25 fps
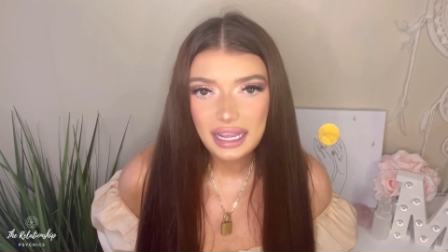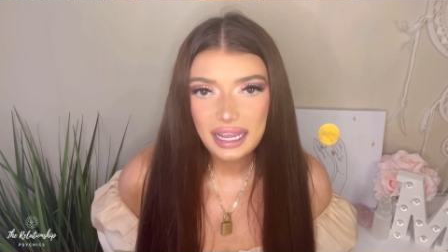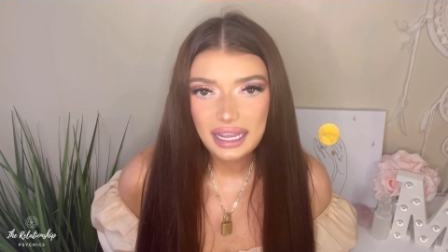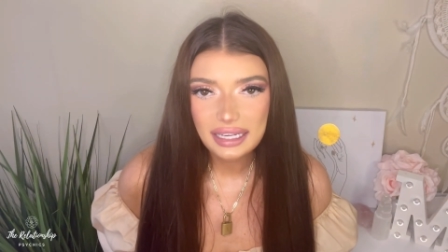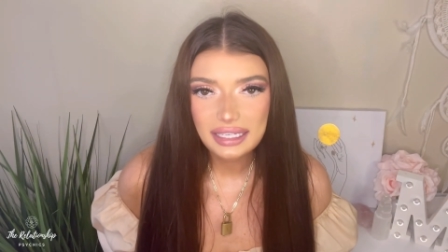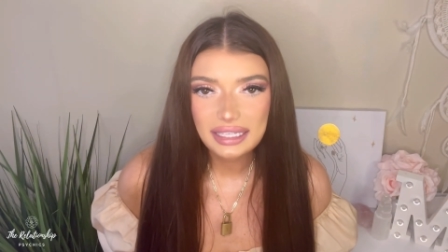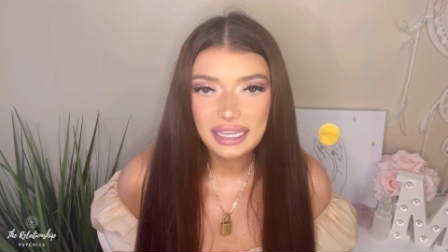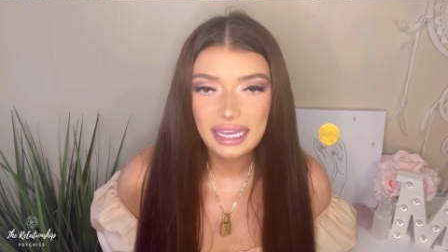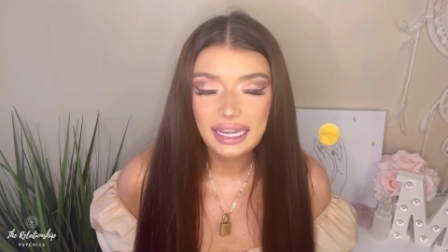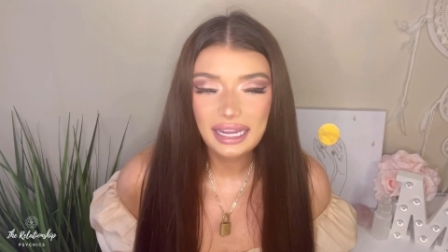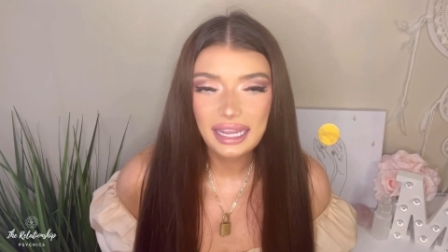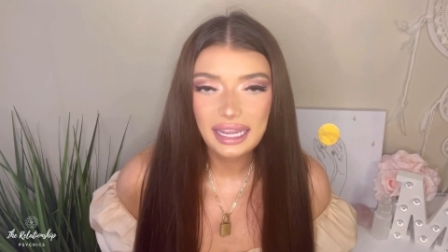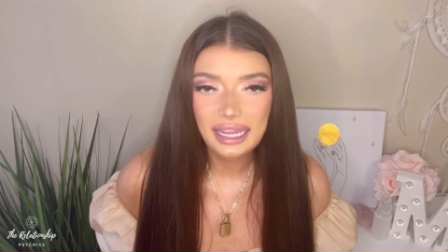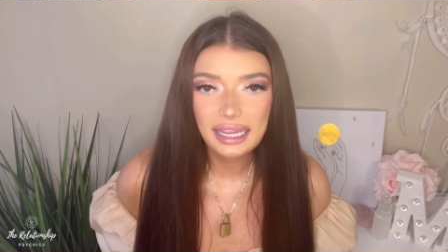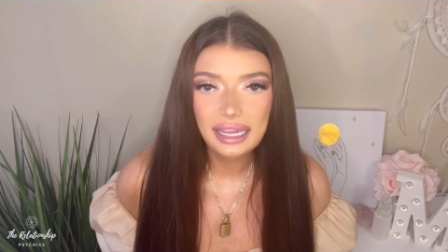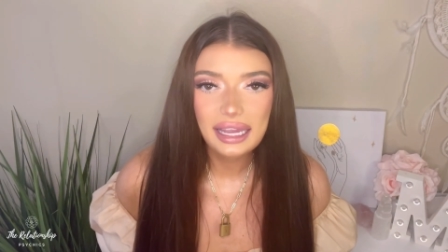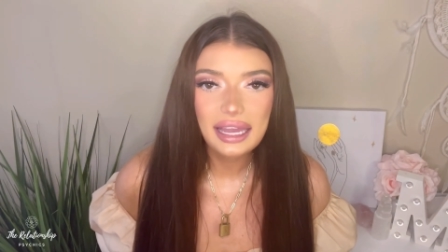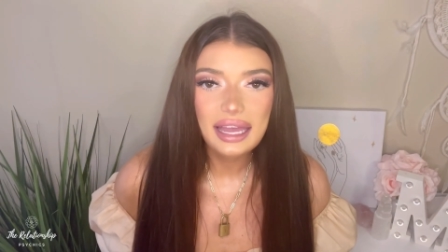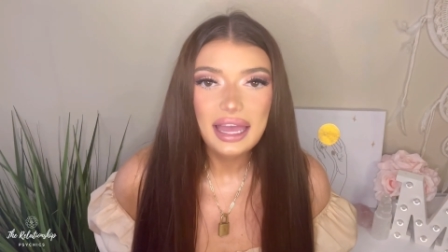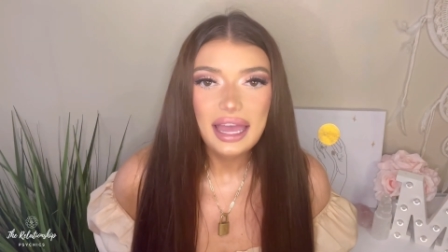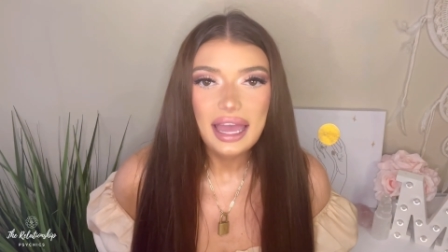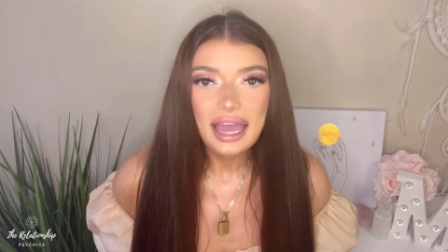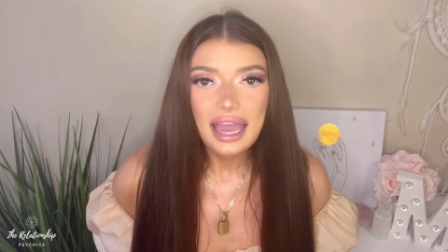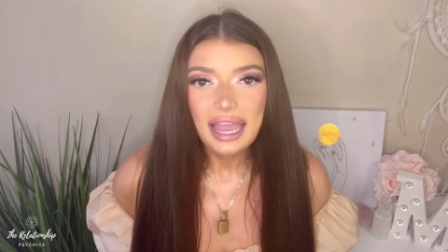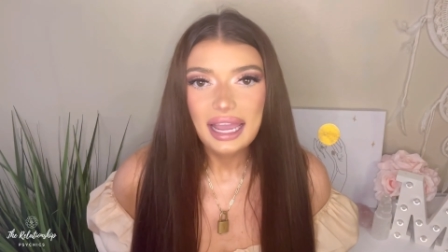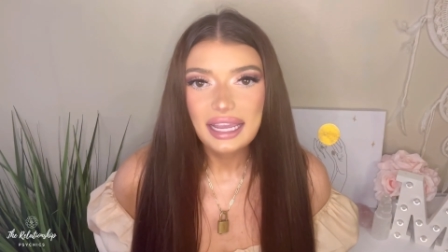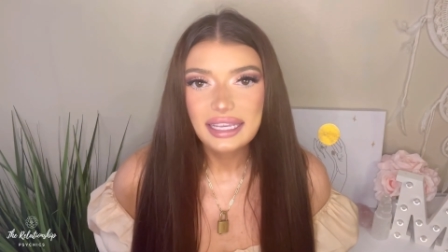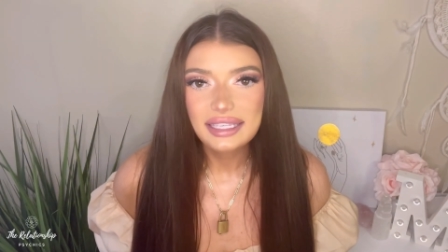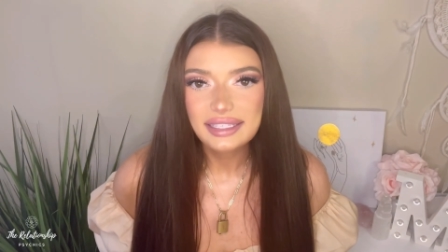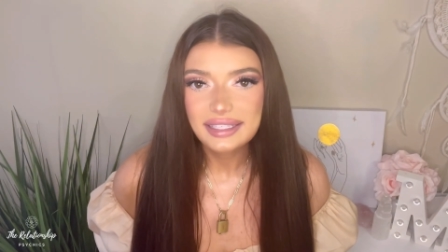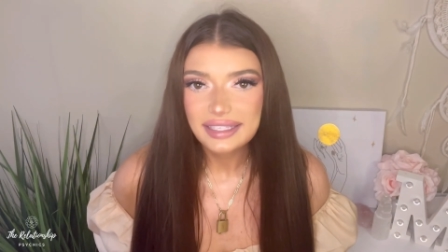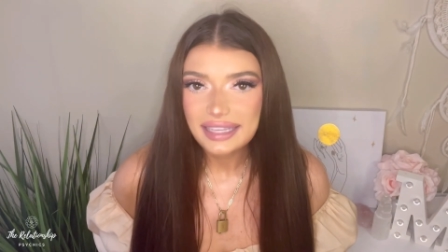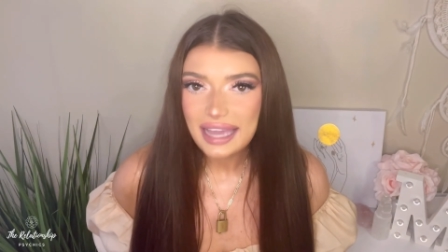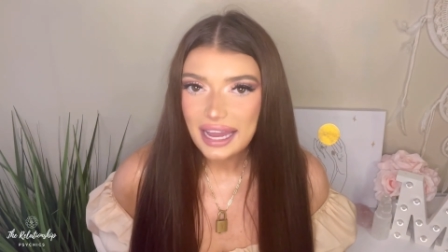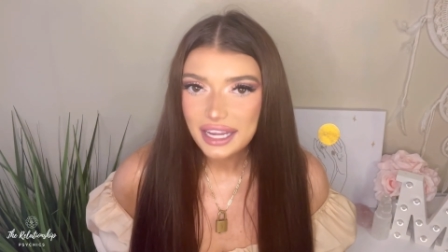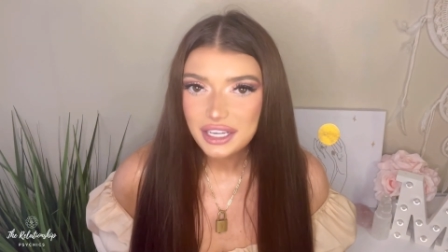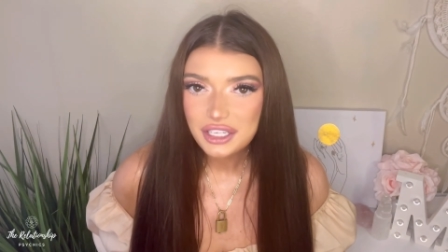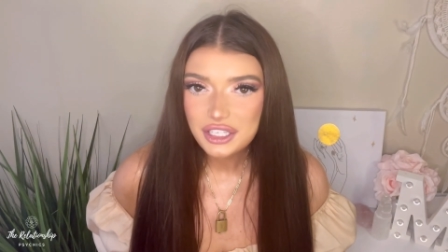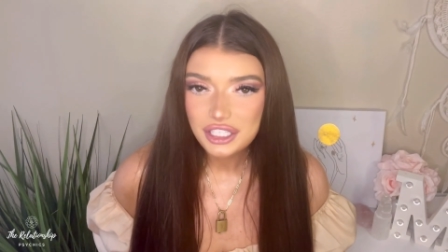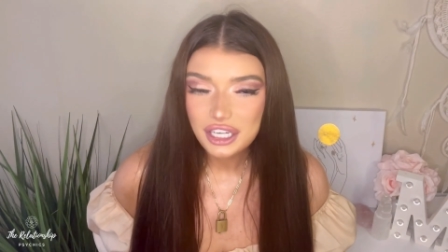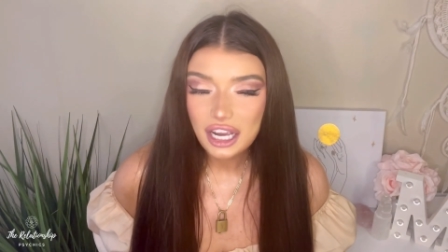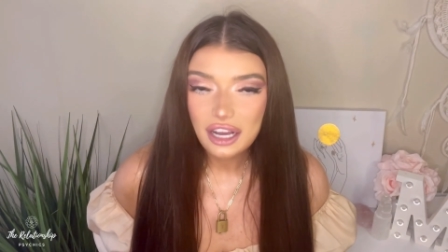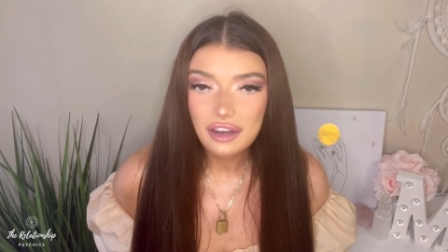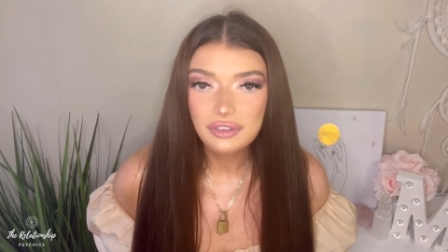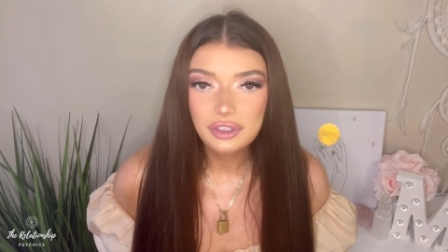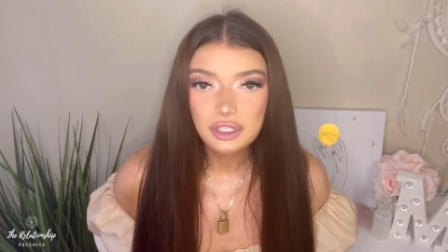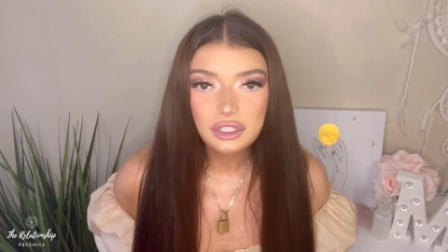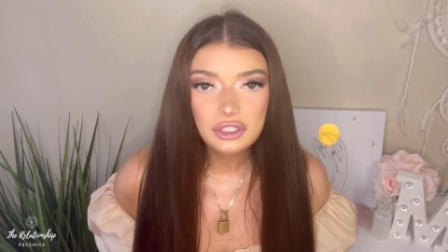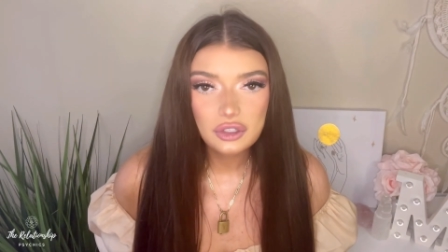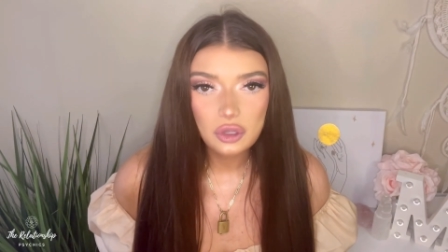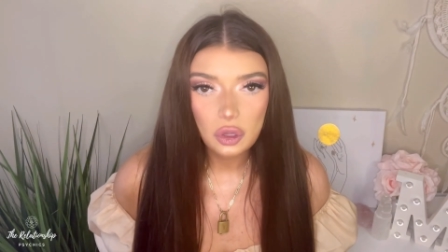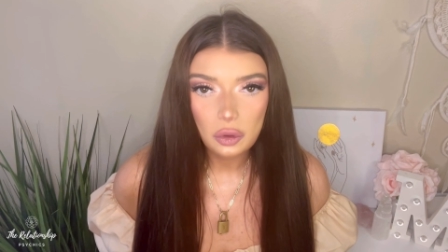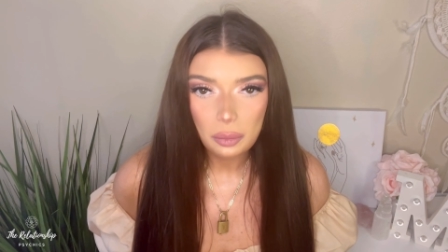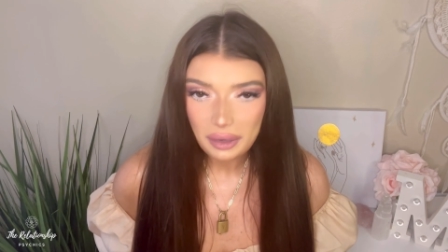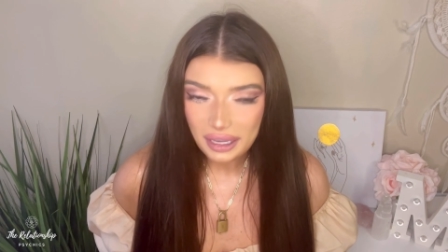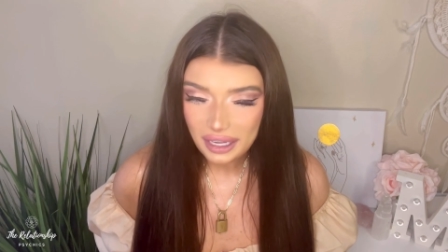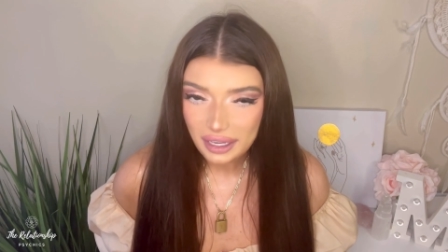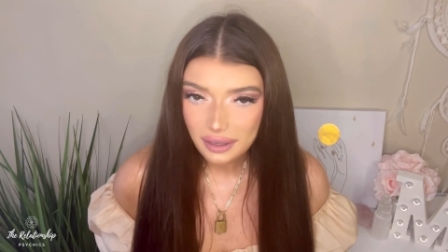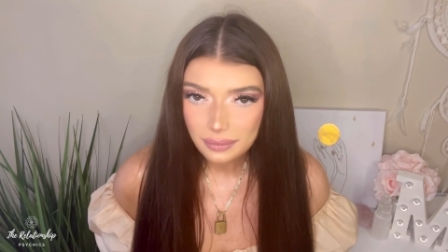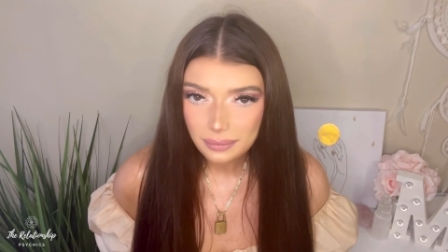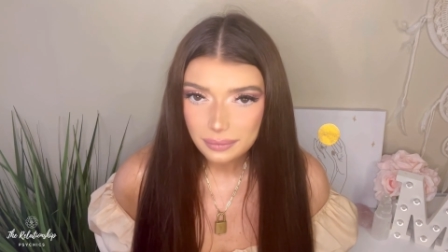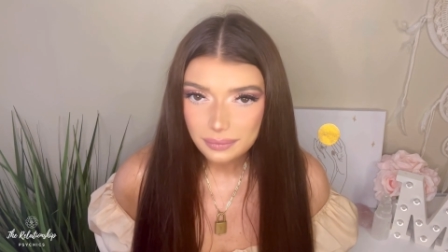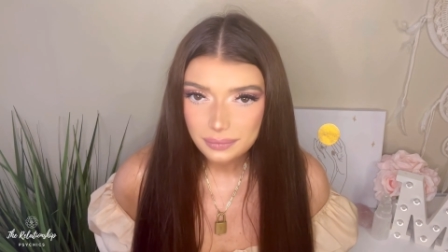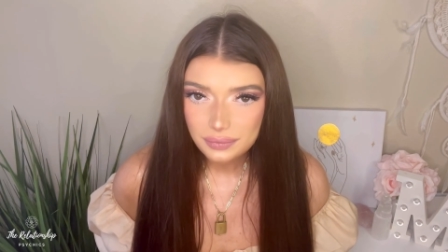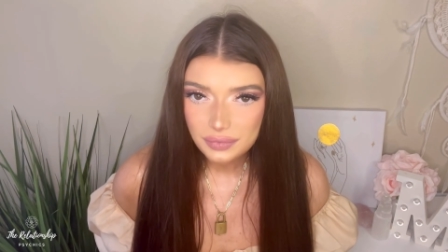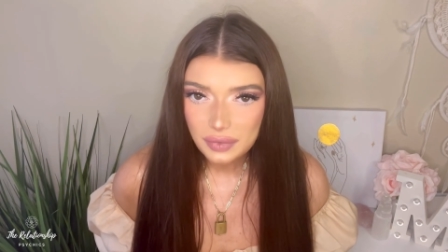in getting a sketch of your soulmate,